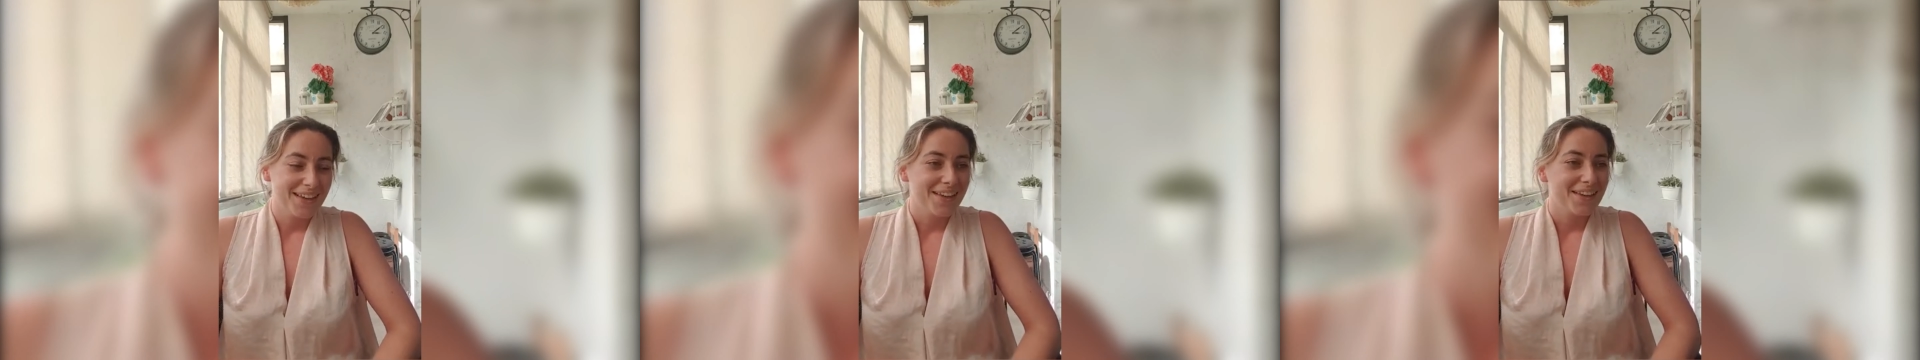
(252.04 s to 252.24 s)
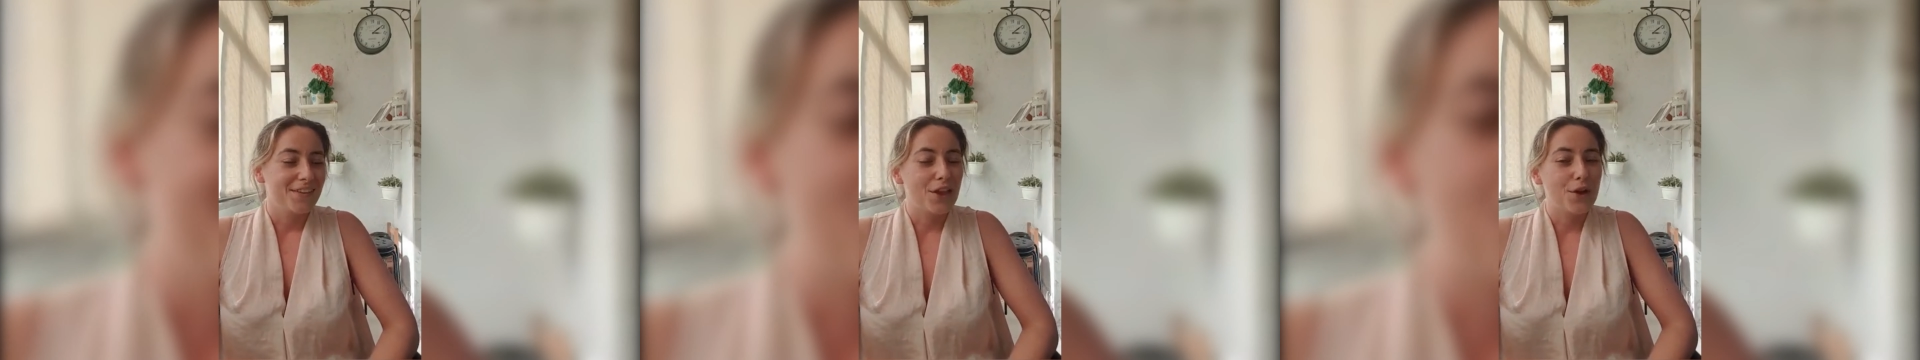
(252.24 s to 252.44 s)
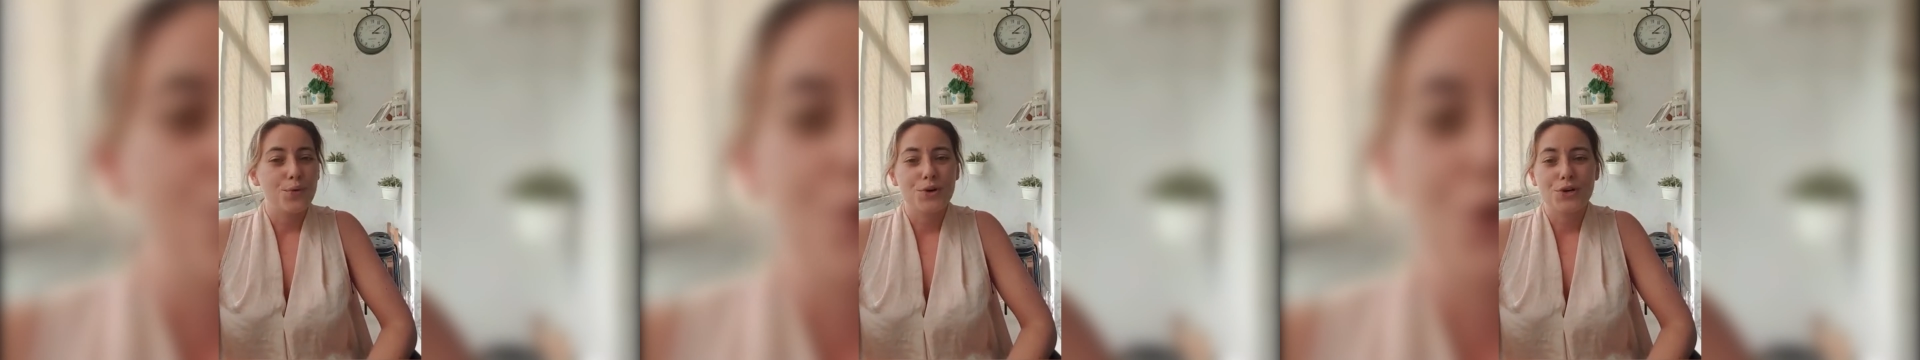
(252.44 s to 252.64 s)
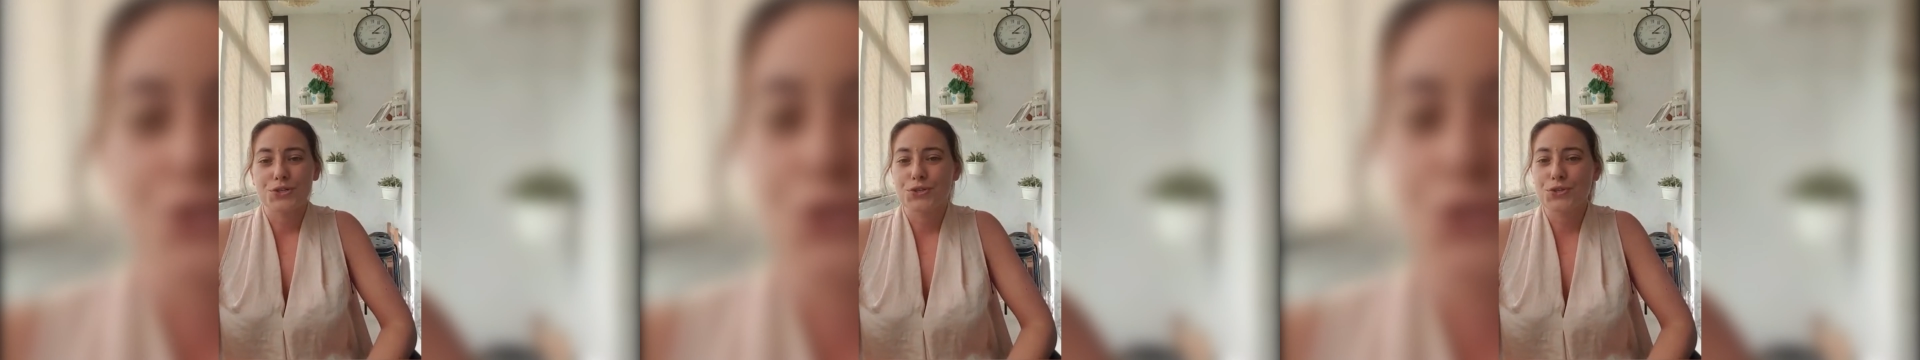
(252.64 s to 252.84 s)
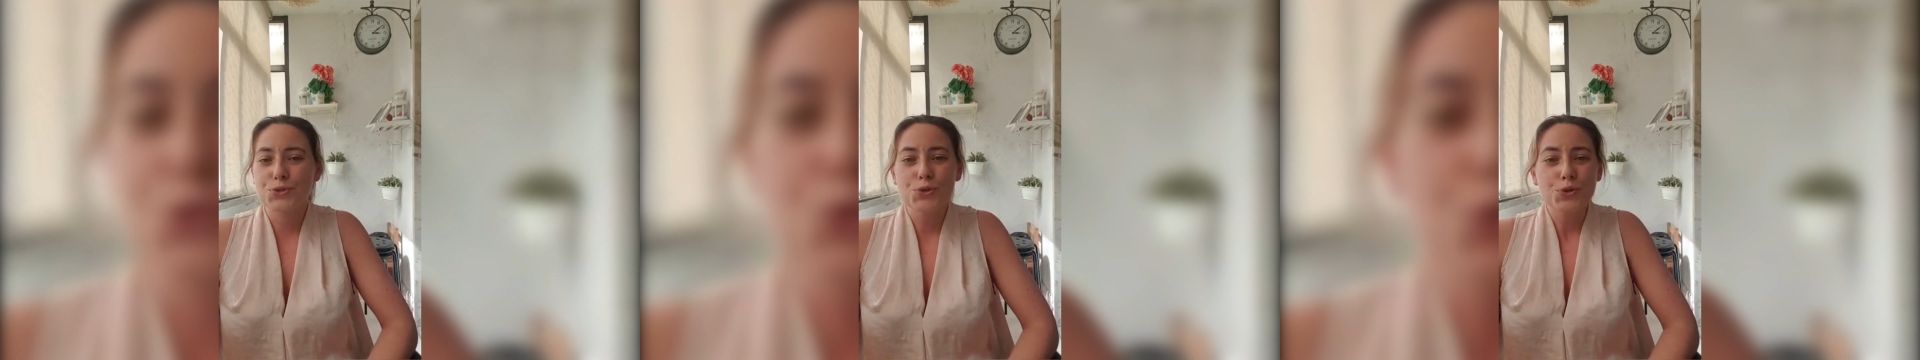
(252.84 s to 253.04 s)
They were
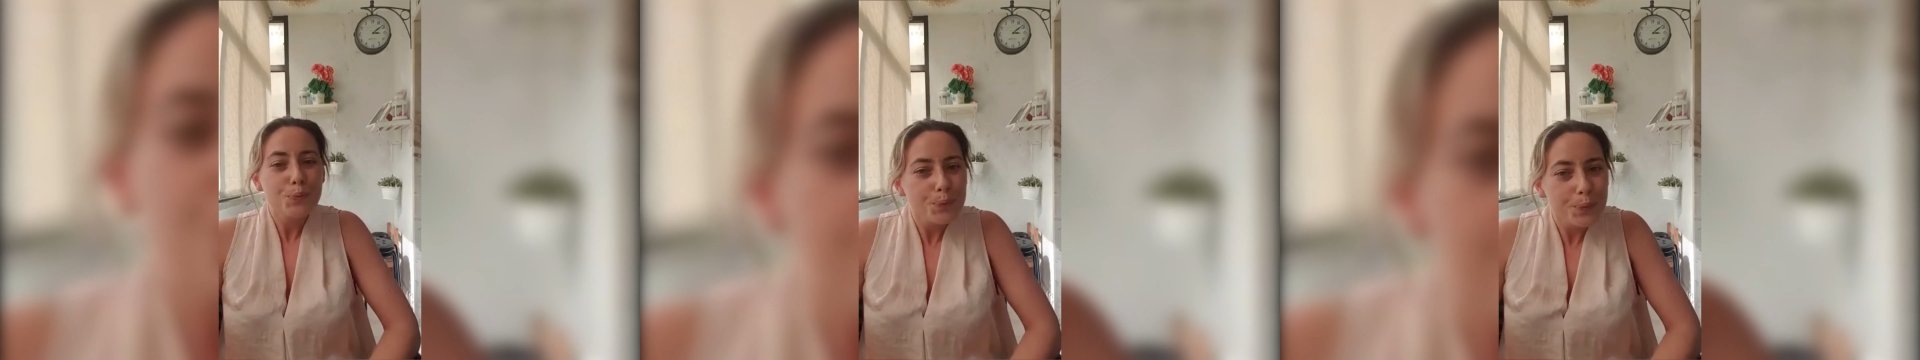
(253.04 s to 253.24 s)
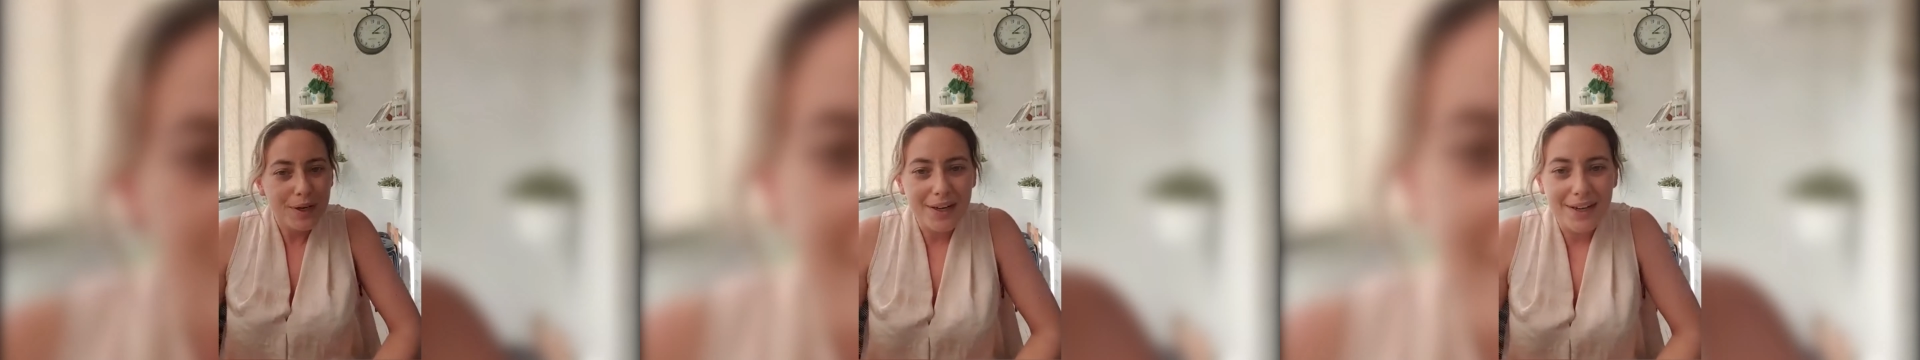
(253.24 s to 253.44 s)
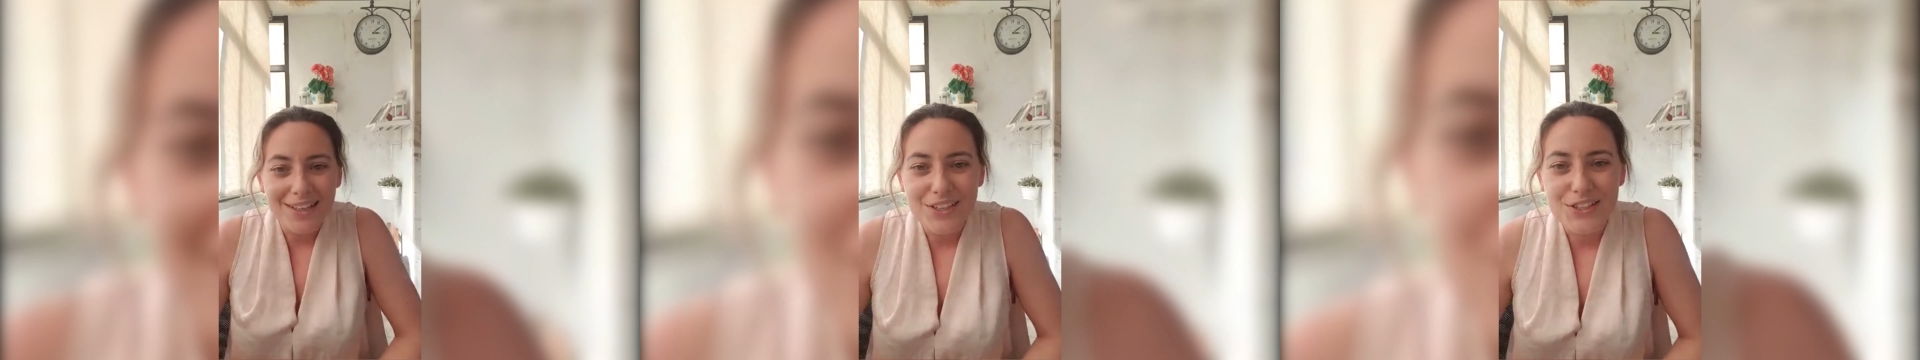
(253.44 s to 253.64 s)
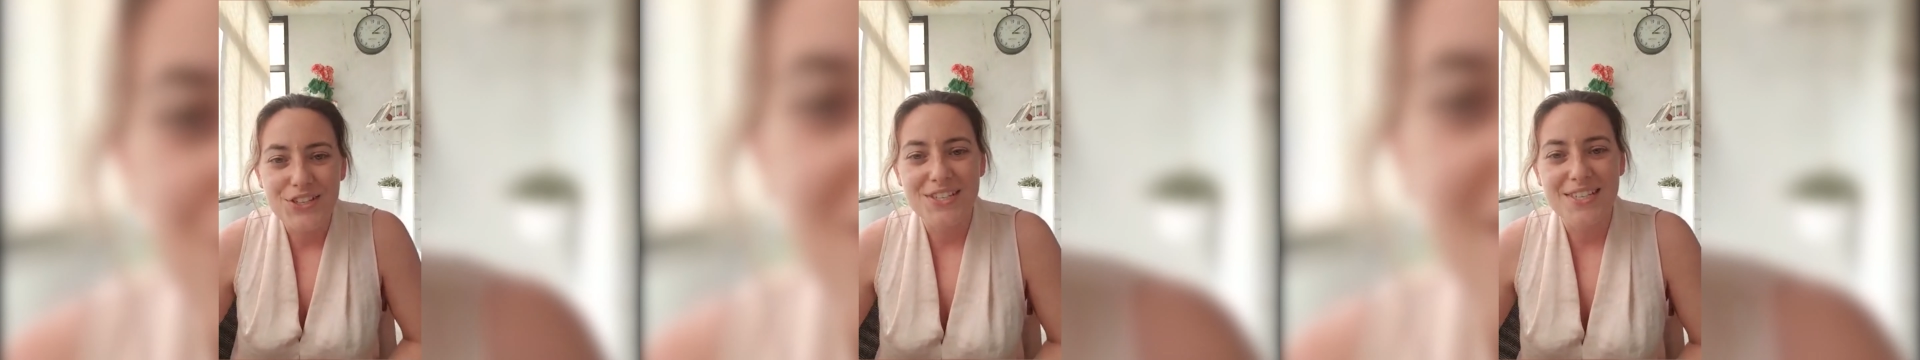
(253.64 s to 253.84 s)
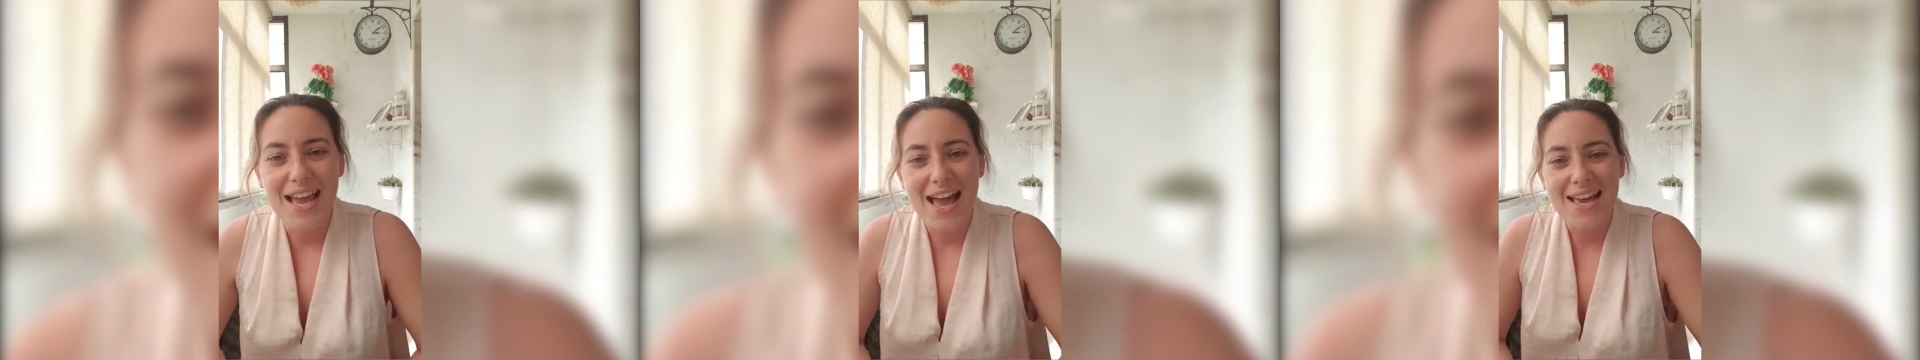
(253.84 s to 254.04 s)
super
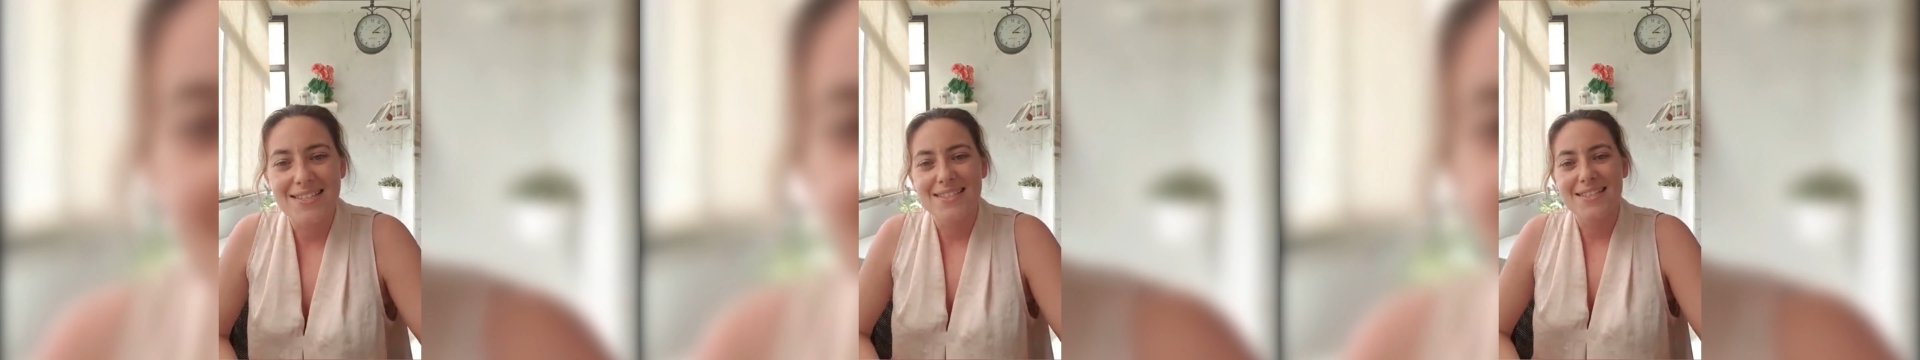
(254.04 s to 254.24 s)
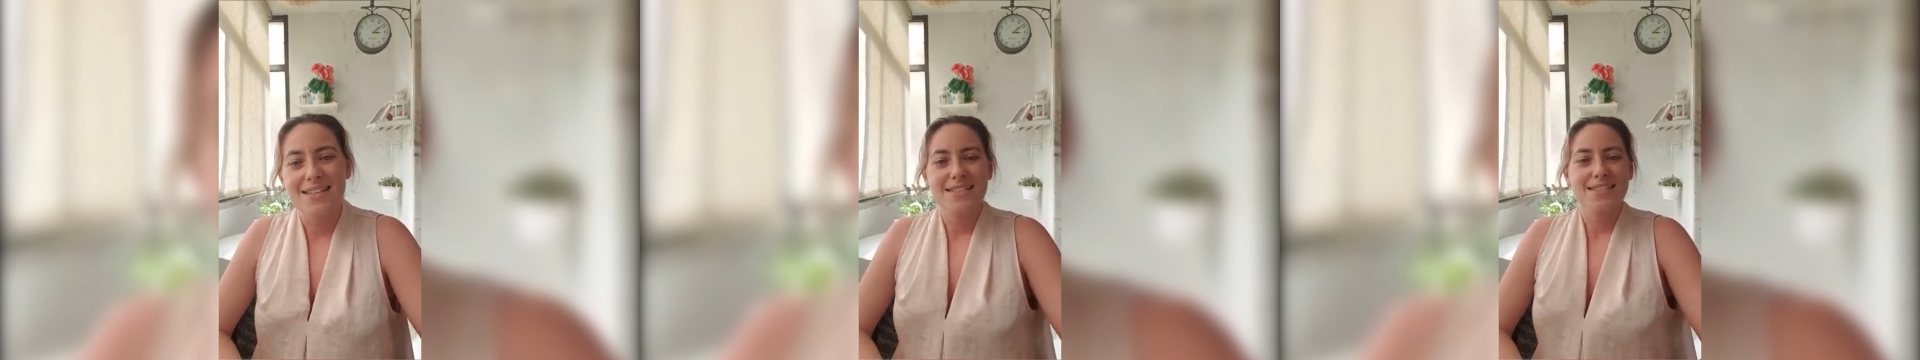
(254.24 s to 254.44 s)
enthusiastic